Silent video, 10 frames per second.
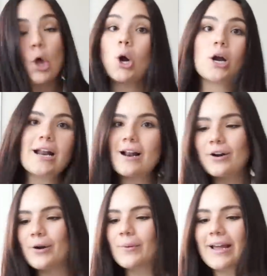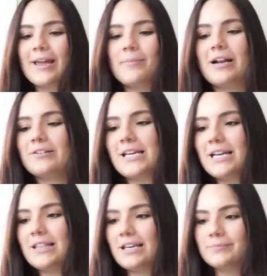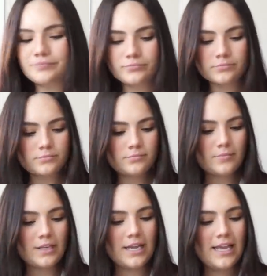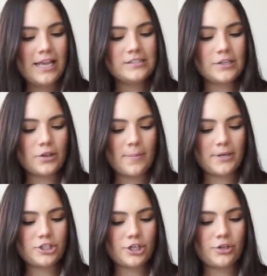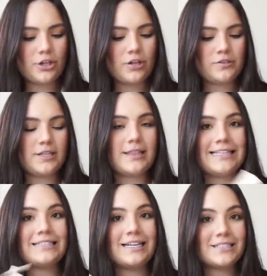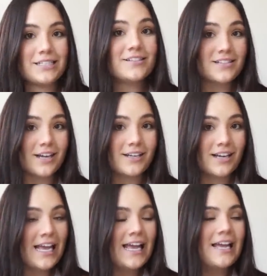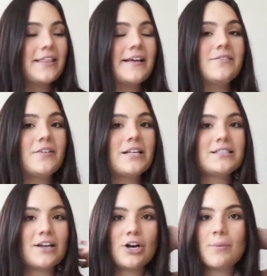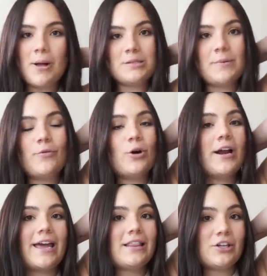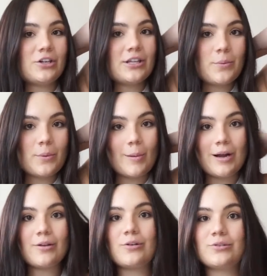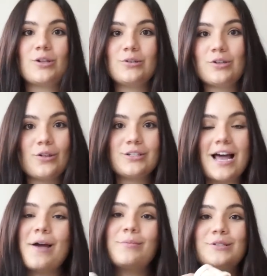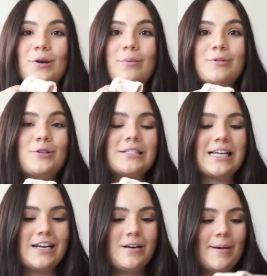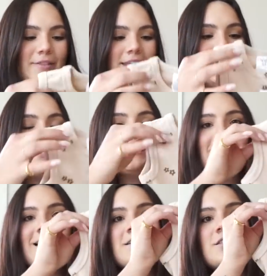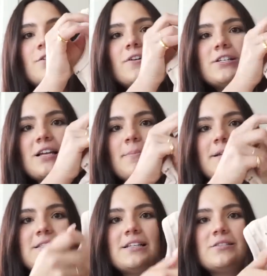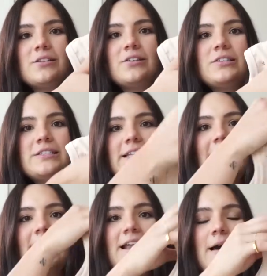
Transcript: Lord, I don't know. I can't pronounce anything. So let me show you the clothes that they sent to Sutton. They've sent her a box before and literally we wear those clothes all the time. So I'm so excited about these. So first up is this little set.